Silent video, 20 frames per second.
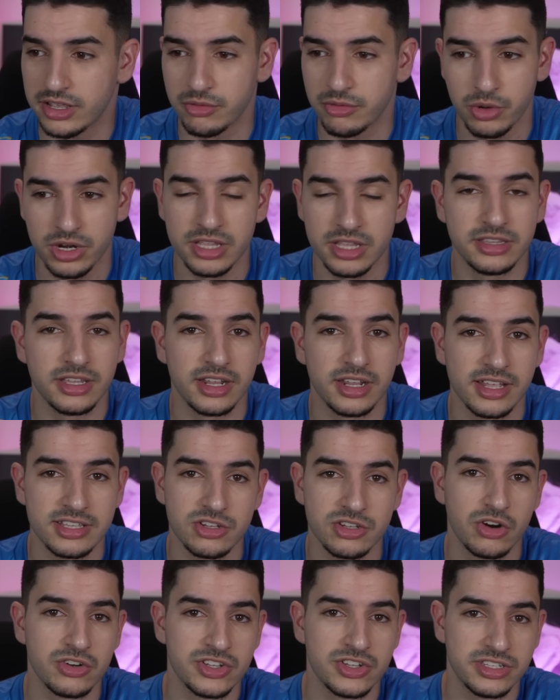What he did against
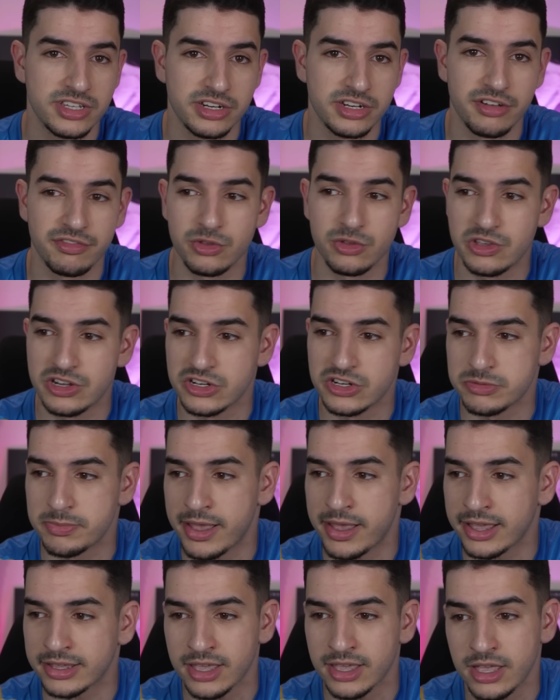Argentina a few years
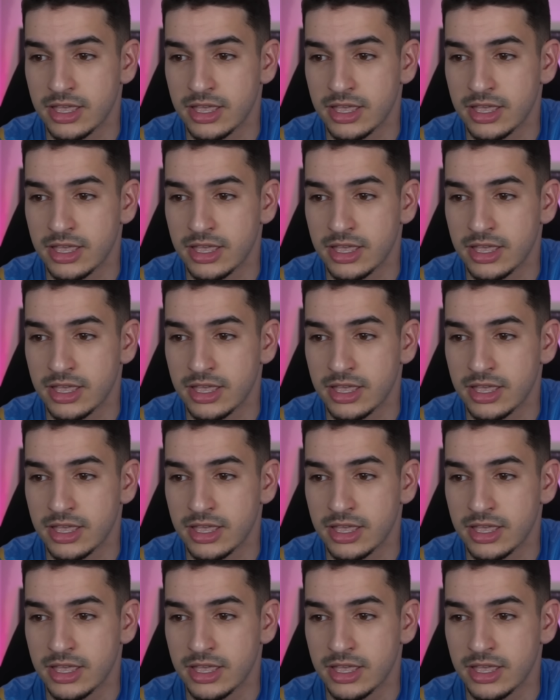back.